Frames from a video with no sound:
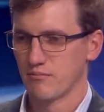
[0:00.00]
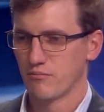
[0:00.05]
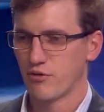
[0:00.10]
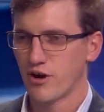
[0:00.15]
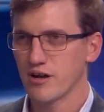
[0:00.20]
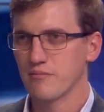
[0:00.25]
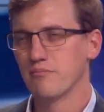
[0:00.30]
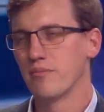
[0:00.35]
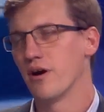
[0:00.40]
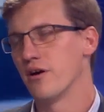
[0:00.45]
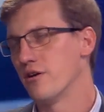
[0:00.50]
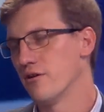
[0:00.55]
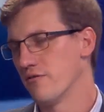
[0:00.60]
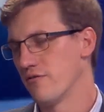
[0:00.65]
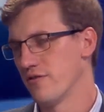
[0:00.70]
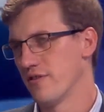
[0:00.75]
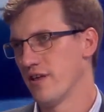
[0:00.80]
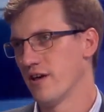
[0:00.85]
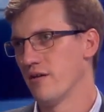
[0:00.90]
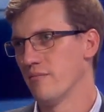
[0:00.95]
bread and butter
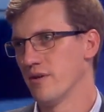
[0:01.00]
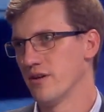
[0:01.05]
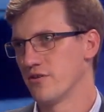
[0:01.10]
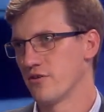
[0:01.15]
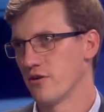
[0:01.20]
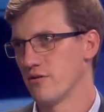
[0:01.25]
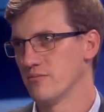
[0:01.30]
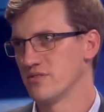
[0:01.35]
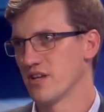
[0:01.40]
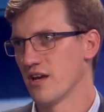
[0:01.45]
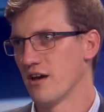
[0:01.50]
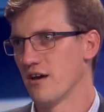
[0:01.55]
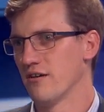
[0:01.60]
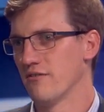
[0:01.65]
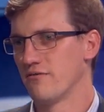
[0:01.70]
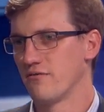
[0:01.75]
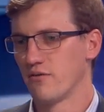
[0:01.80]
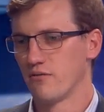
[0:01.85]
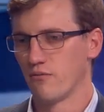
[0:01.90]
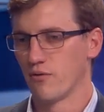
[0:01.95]
for them in terms
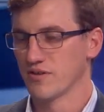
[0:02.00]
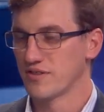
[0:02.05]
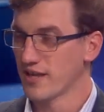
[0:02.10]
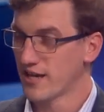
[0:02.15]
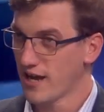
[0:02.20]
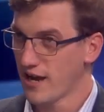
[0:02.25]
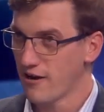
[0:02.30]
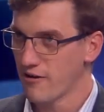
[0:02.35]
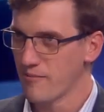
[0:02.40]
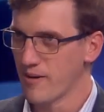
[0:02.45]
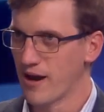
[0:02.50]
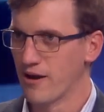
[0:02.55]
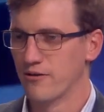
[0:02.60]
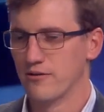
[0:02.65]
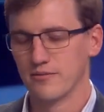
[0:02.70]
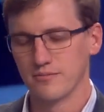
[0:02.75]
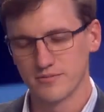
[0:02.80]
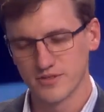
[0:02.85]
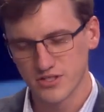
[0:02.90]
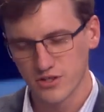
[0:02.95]
of what they care about.
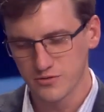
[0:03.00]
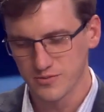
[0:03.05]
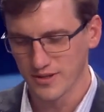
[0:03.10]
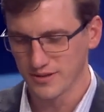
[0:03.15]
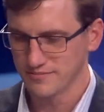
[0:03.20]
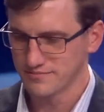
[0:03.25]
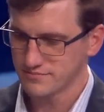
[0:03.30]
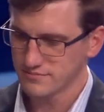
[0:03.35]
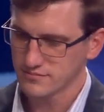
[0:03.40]
Mm-hmm. Excuse me.